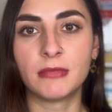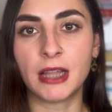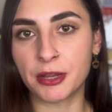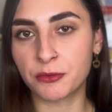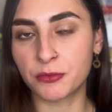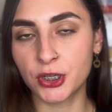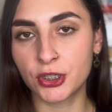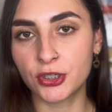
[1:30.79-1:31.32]

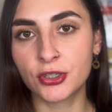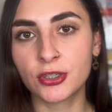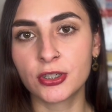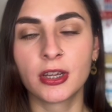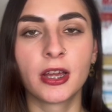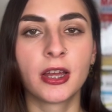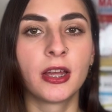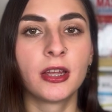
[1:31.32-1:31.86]
language,
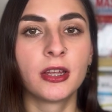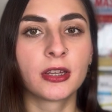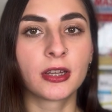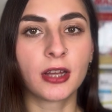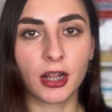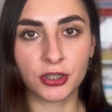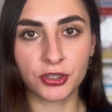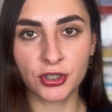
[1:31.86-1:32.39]

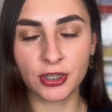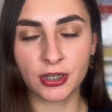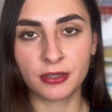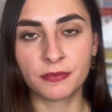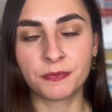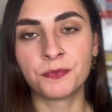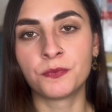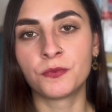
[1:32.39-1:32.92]
culture,
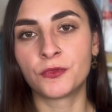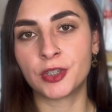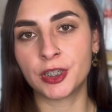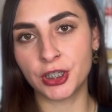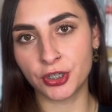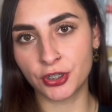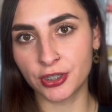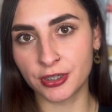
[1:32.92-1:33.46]

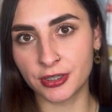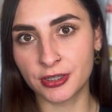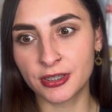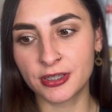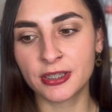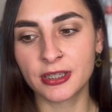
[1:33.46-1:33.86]
traditions,